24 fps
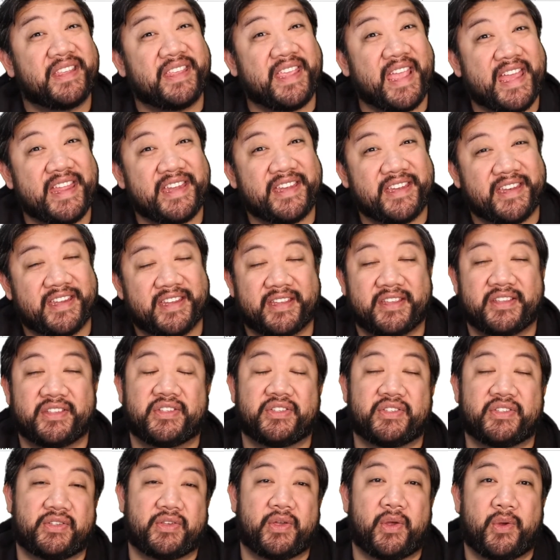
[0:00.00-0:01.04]
again.
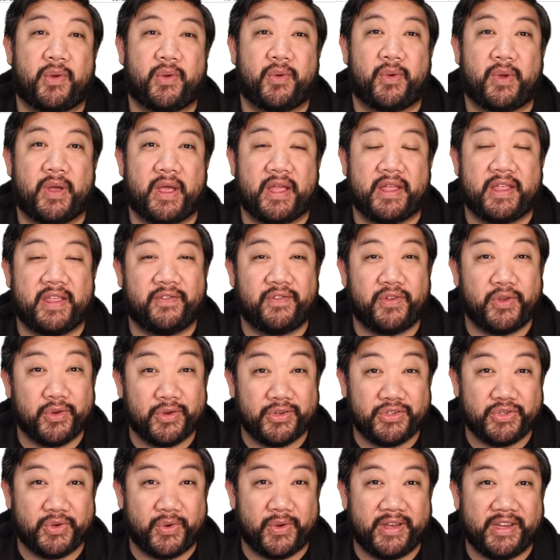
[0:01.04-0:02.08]
So if you're
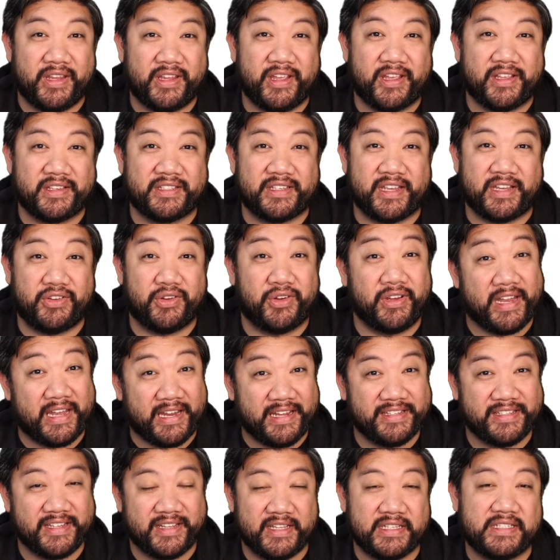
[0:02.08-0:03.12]
joining us and you're
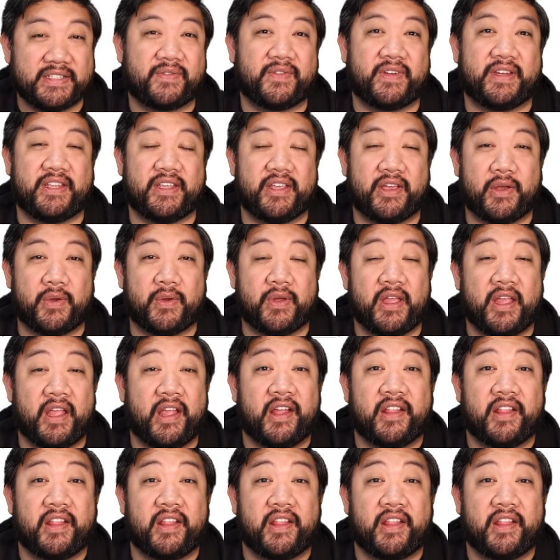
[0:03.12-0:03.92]
getting to this video,